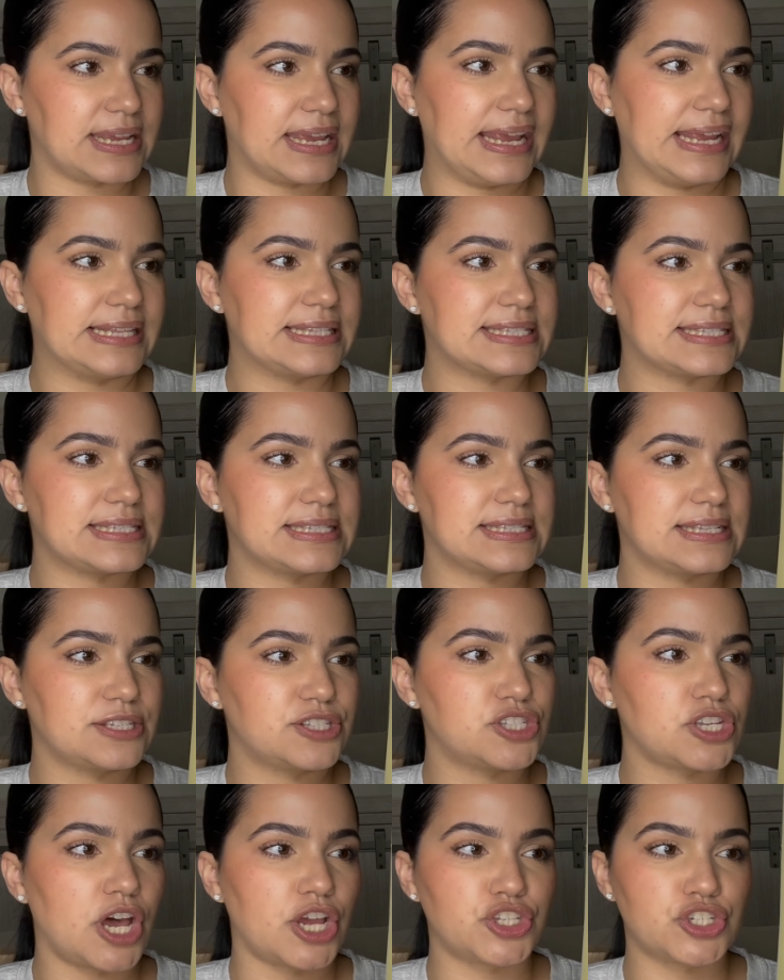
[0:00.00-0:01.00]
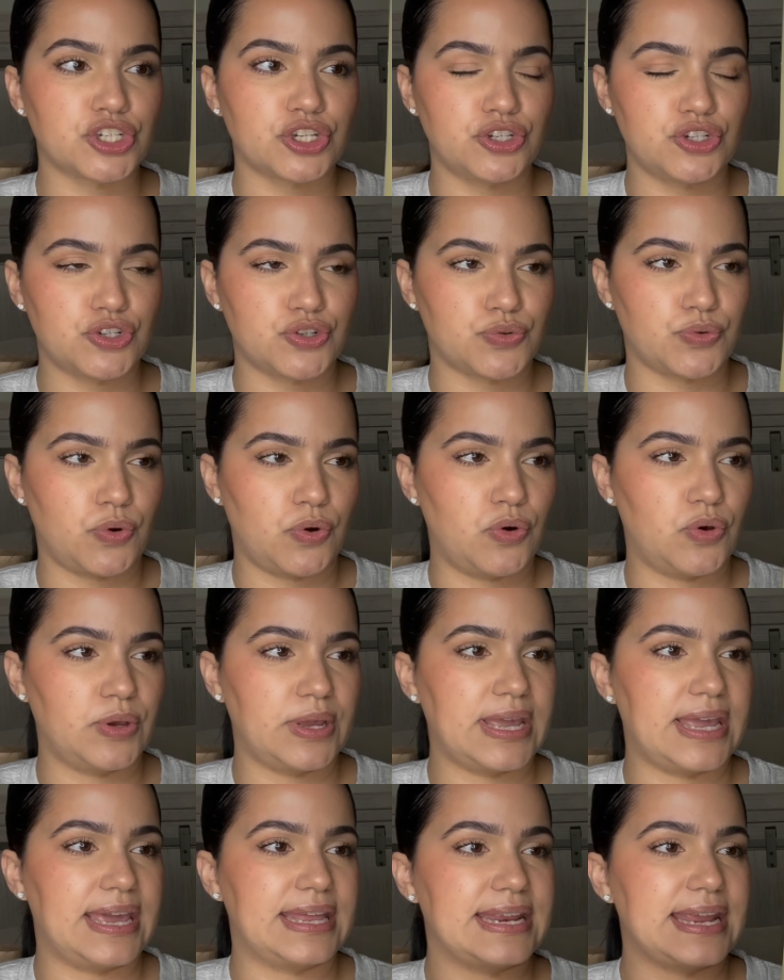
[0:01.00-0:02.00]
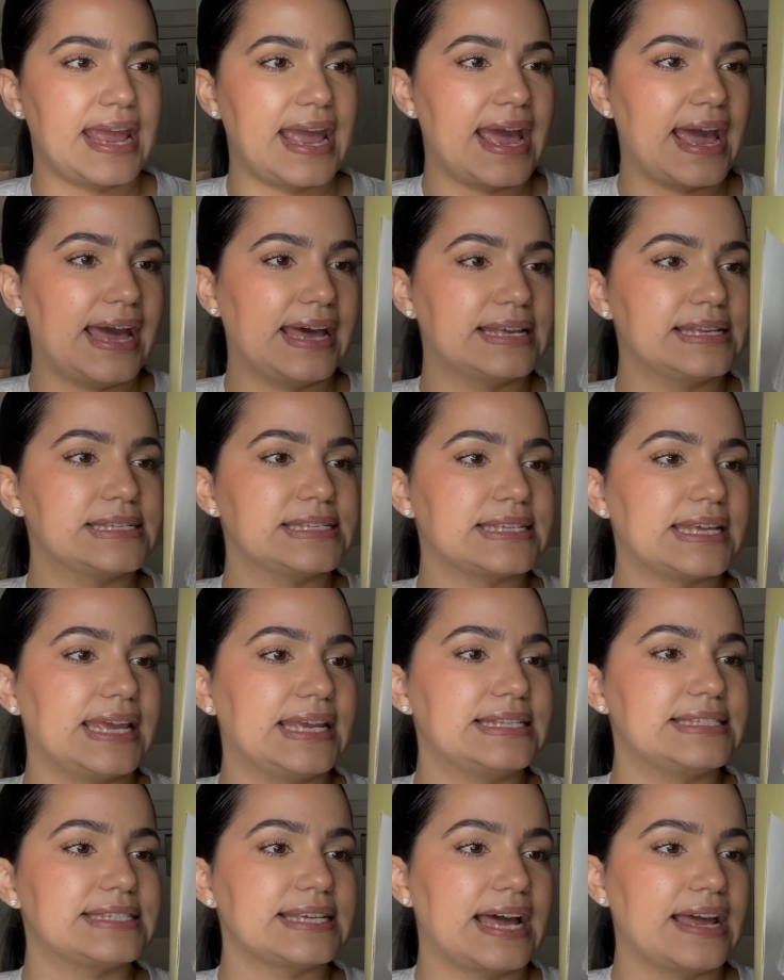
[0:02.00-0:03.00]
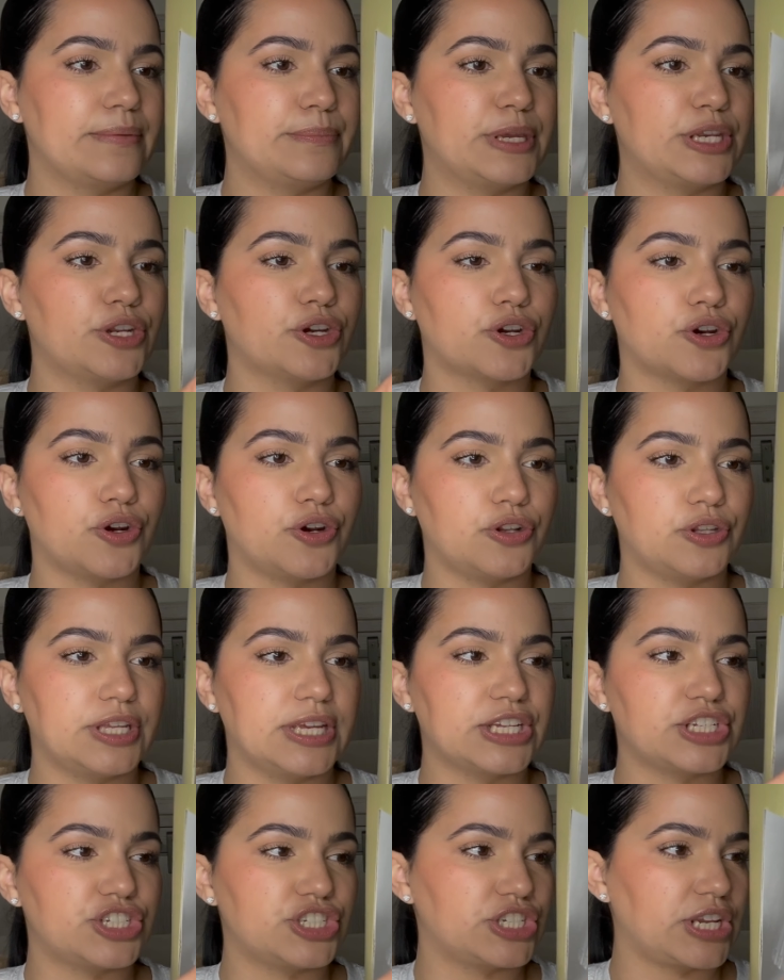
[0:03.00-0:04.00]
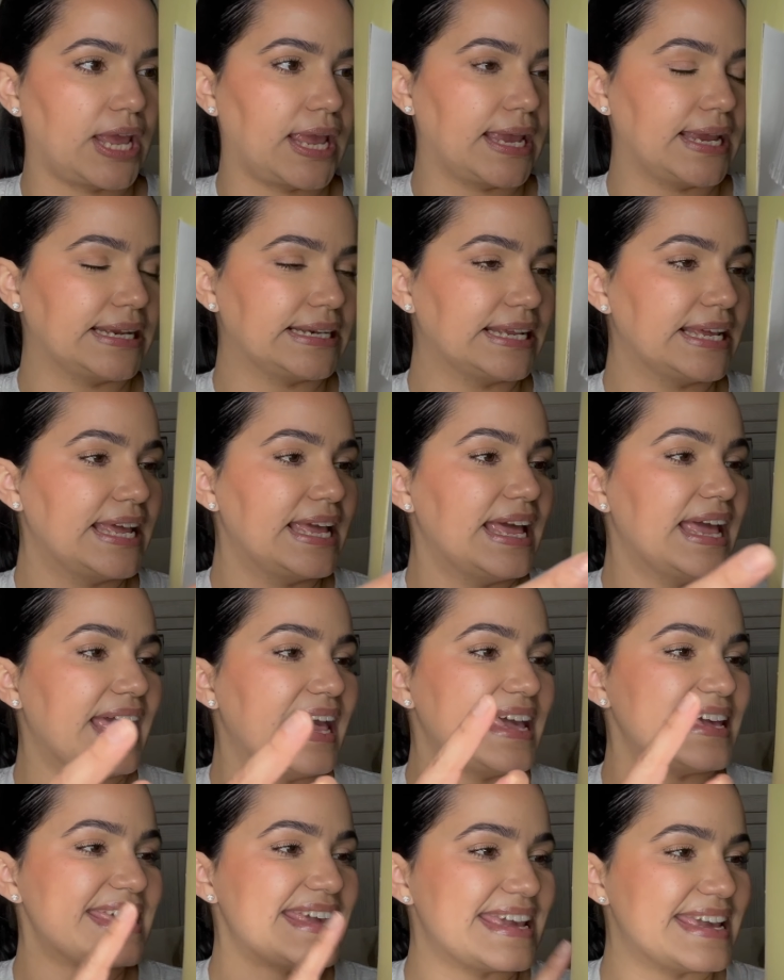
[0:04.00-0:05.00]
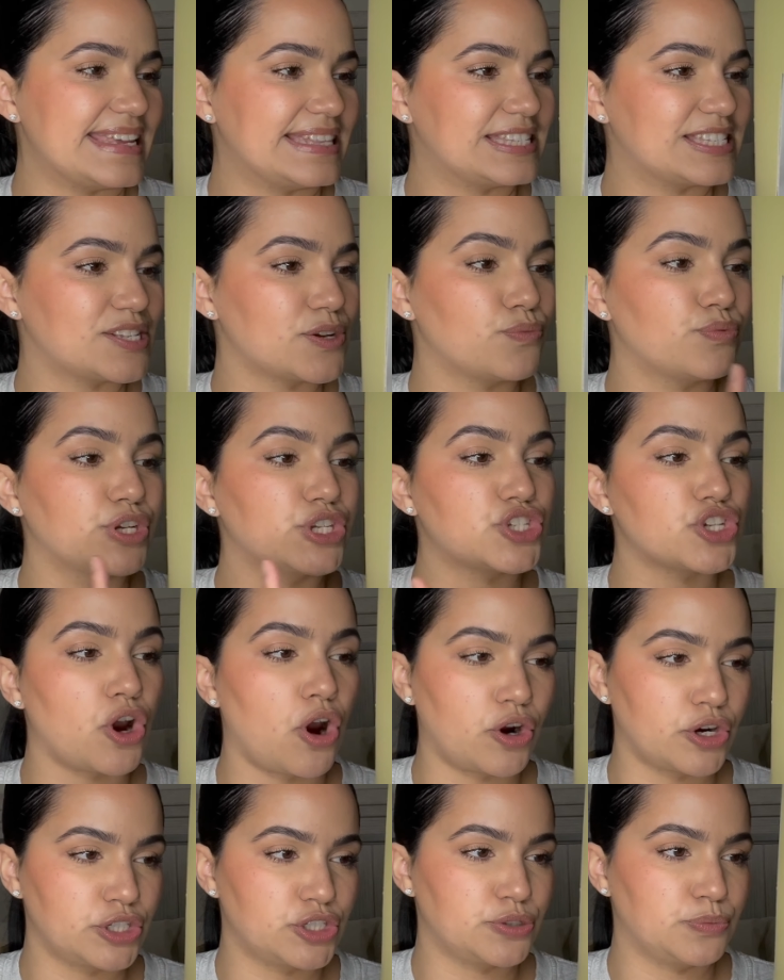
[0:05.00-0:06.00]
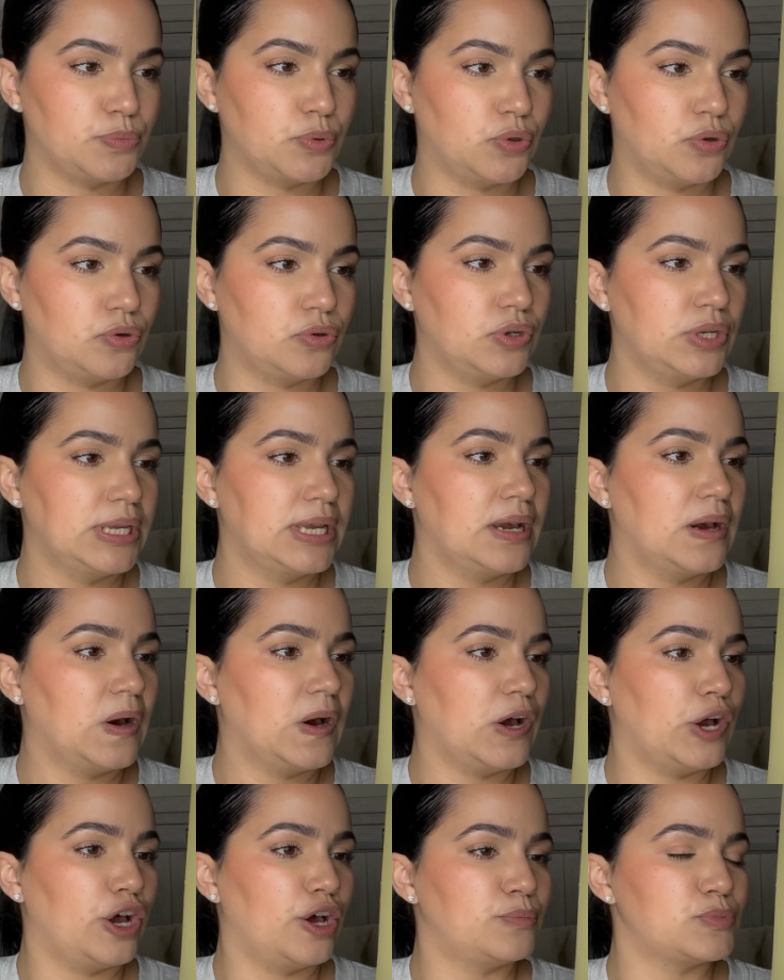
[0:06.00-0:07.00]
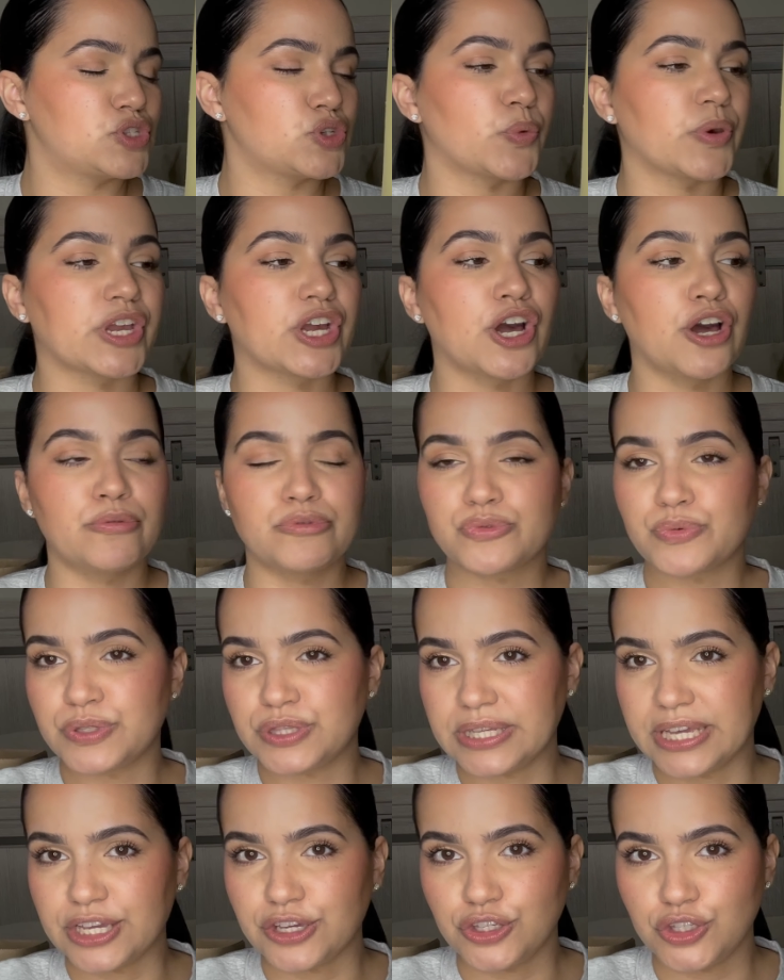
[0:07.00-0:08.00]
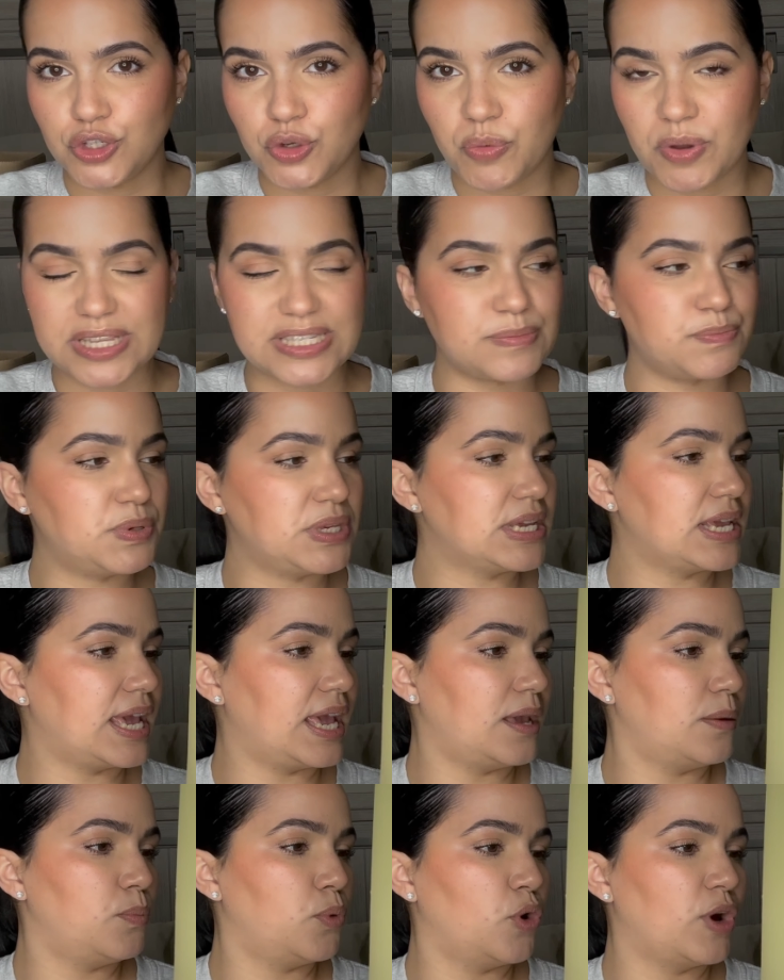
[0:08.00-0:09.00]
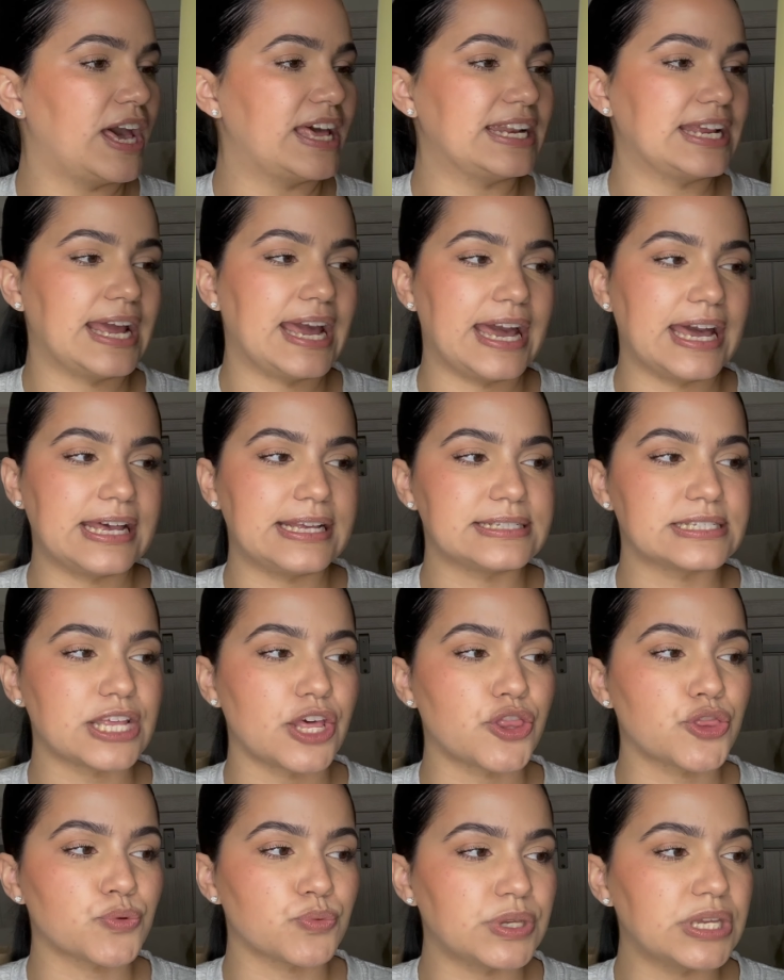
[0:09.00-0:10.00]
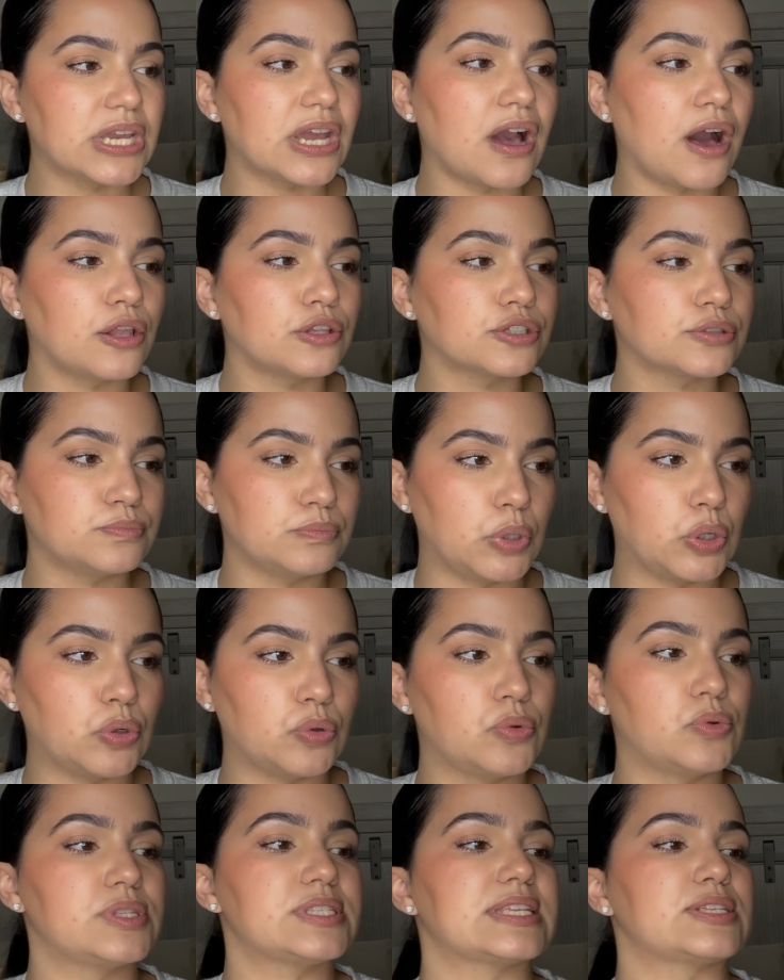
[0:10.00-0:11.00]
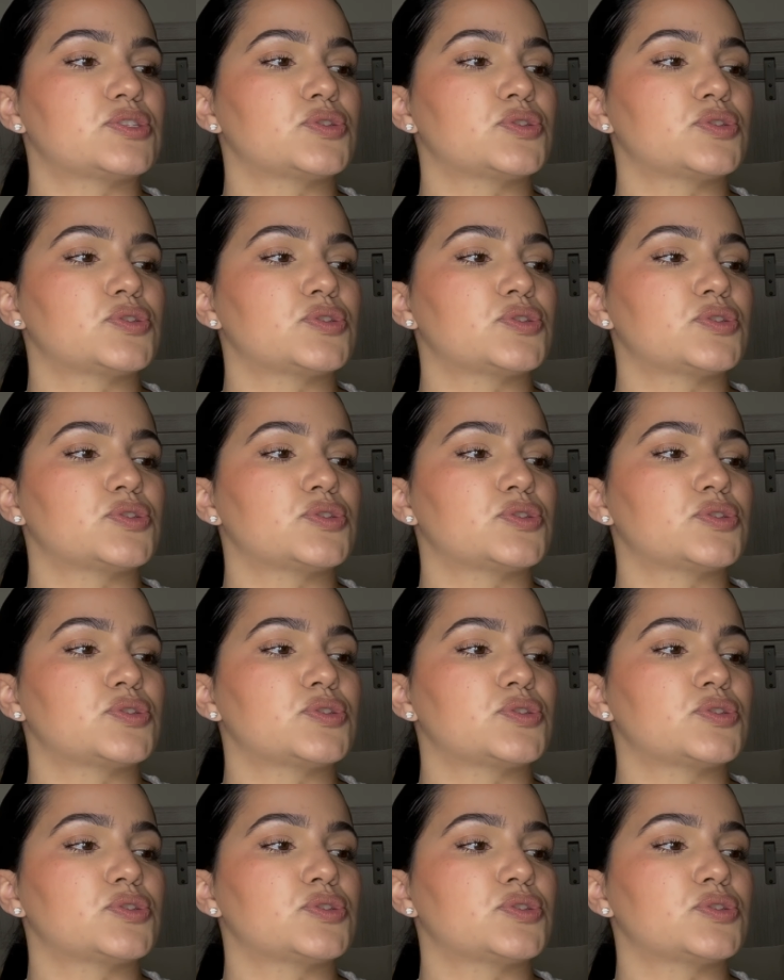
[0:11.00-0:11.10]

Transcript: It's touch control, and it has a diamond acrylic shade. It's rechargeable, so it comes with like a USB cable, and it has 3 color modes.